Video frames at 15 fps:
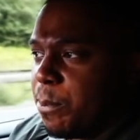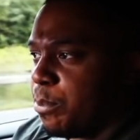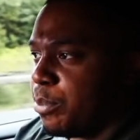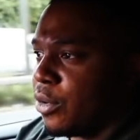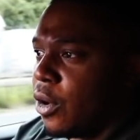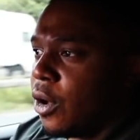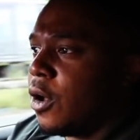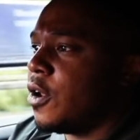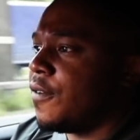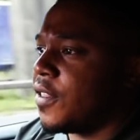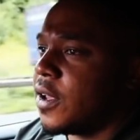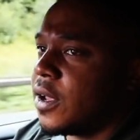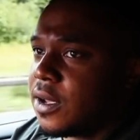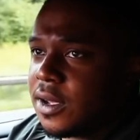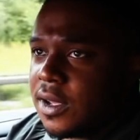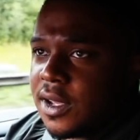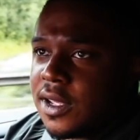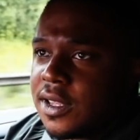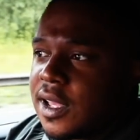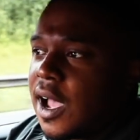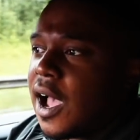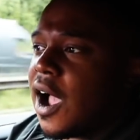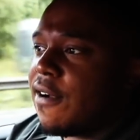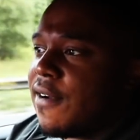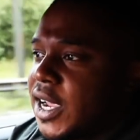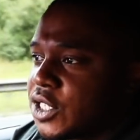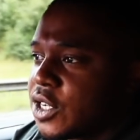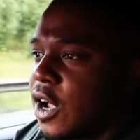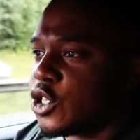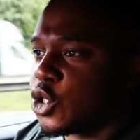Born of the
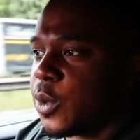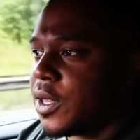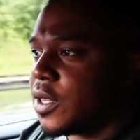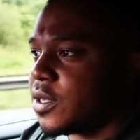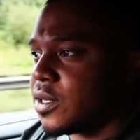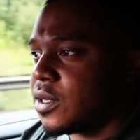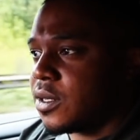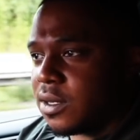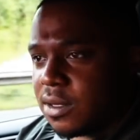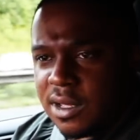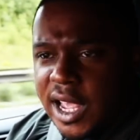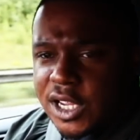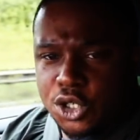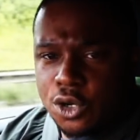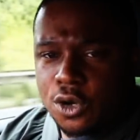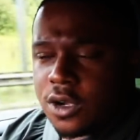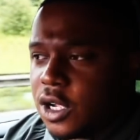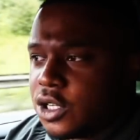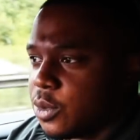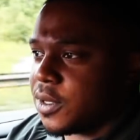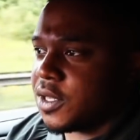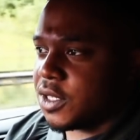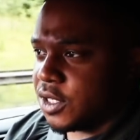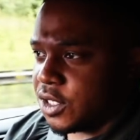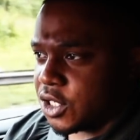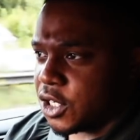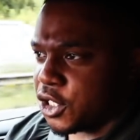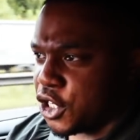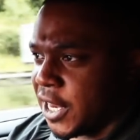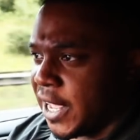RS Cosworths, the Escort Cosworths and
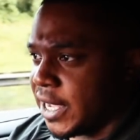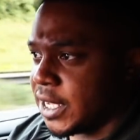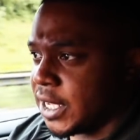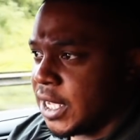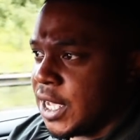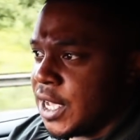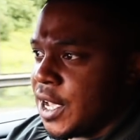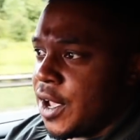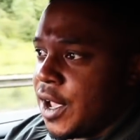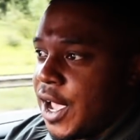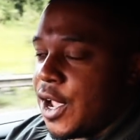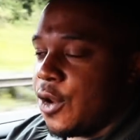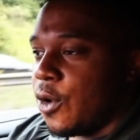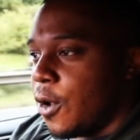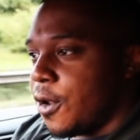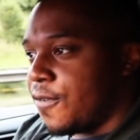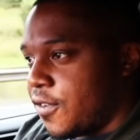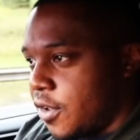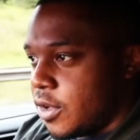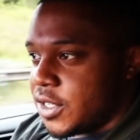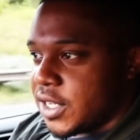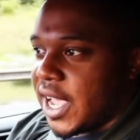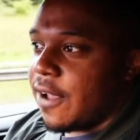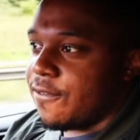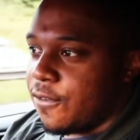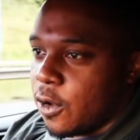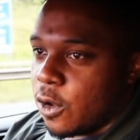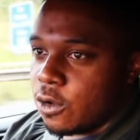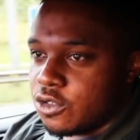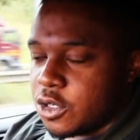such alike. In order for you to get
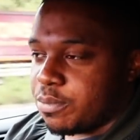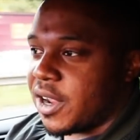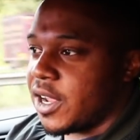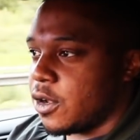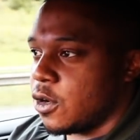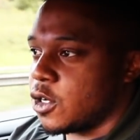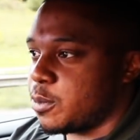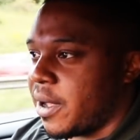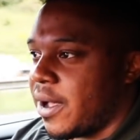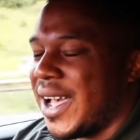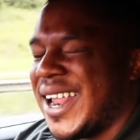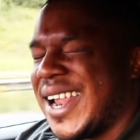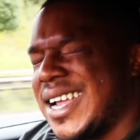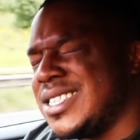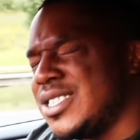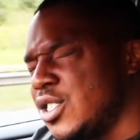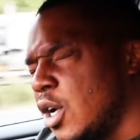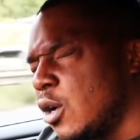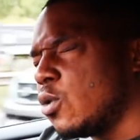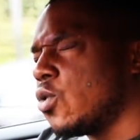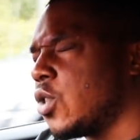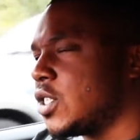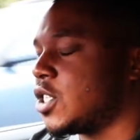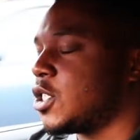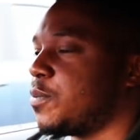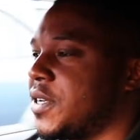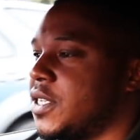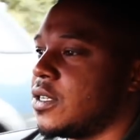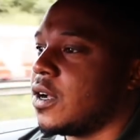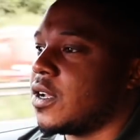400 brake horsepower, and I know this has
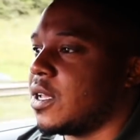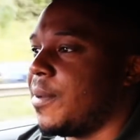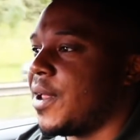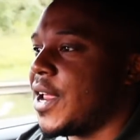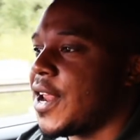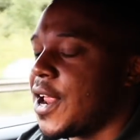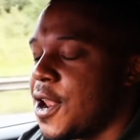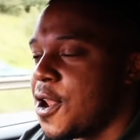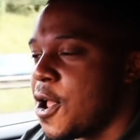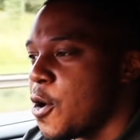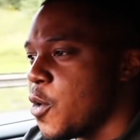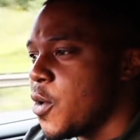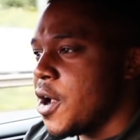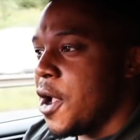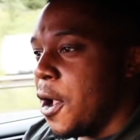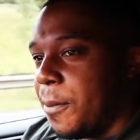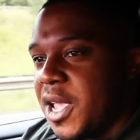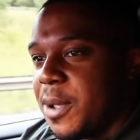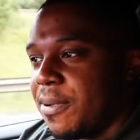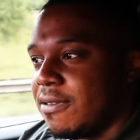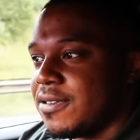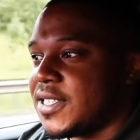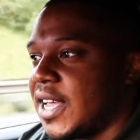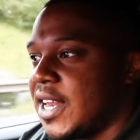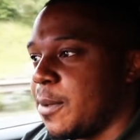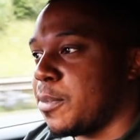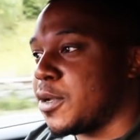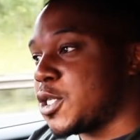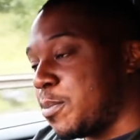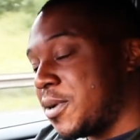been documented, and I know people have said it,
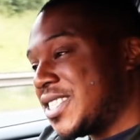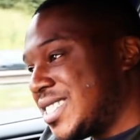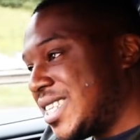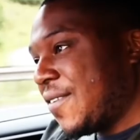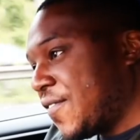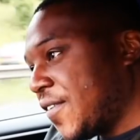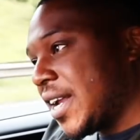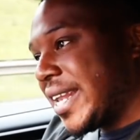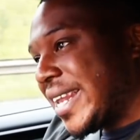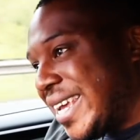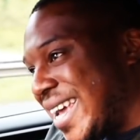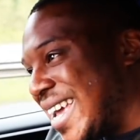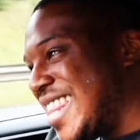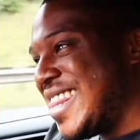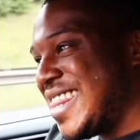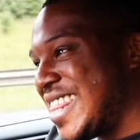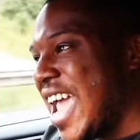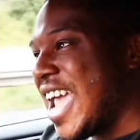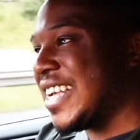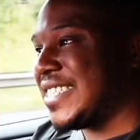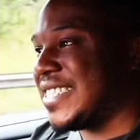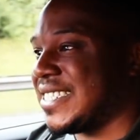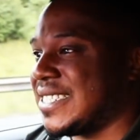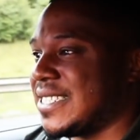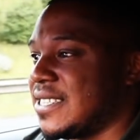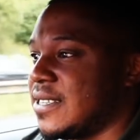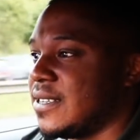but specifically in this